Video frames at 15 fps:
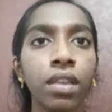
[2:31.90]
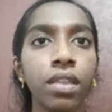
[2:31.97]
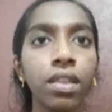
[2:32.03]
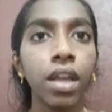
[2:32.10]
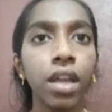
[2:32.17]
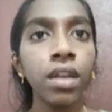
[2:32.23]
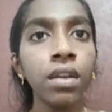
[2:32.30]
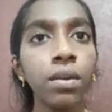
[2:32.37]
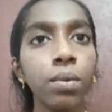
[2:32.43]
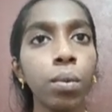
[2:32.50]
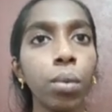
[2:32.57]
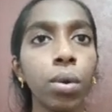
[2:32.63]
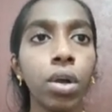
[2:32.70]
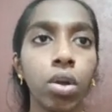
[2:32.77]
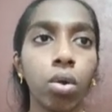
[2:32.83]
in
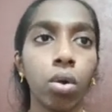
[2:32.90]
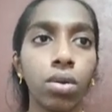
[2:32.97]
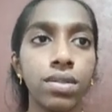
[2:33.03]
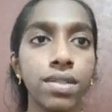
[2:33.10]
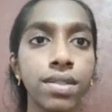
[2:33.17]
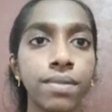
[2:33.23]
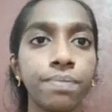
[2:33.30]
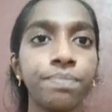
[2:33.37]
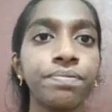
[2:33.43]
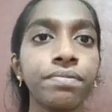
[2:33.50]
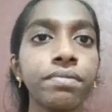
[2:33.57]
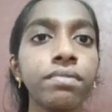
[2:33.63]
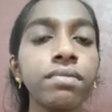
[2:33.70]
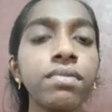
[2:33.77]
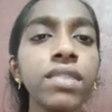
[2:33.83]
vocal cords.
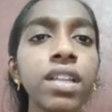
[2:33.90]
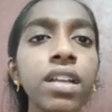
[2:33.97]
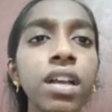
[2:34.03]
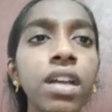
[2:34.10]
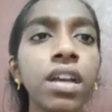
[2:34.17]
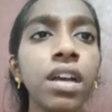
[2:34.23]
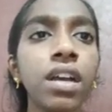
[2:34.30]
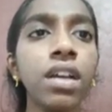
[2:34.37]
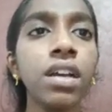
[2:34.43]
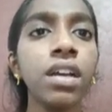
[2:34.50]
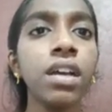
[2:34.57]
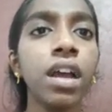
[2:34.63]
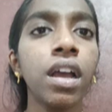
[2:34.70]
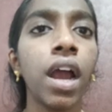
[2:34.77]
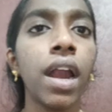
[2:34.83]

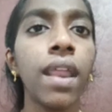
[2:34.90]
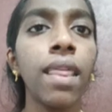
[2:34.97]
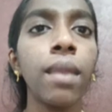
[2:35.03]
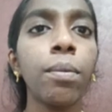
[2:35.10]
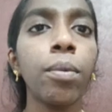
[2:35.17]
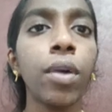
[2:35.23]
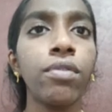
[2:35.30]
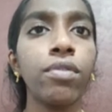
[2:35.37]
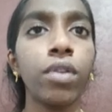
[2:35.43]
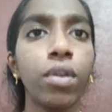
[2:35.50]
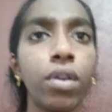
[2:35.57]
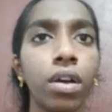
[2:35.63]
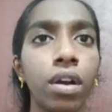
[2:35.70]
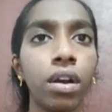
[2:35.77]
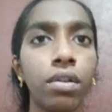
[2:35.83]
Another point
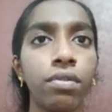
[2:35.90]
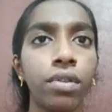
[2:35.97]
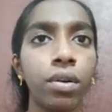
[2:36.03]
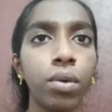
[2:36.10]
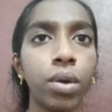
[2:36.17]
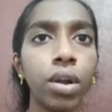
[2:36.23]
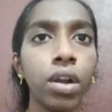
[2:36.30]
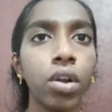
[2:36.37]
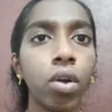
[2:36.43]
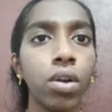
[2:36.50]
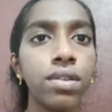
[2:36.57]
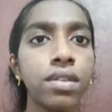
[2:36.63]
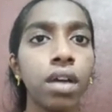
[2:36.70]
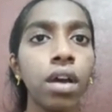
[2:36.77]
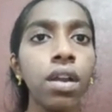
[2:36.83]
for vocal
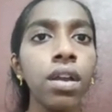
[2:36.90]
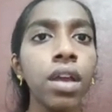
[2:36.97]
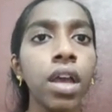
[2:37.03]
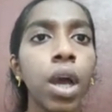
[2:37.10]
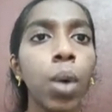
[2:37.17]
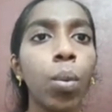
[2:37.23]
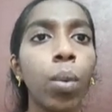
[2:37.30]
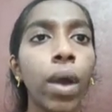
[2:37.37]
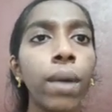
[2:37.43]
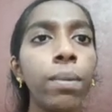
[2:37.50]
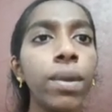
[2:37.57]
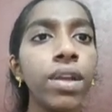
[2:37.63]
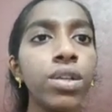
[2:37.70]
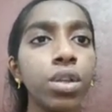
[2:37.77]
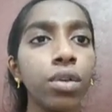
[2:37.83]
cords are
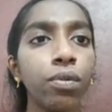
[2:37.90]
vibration of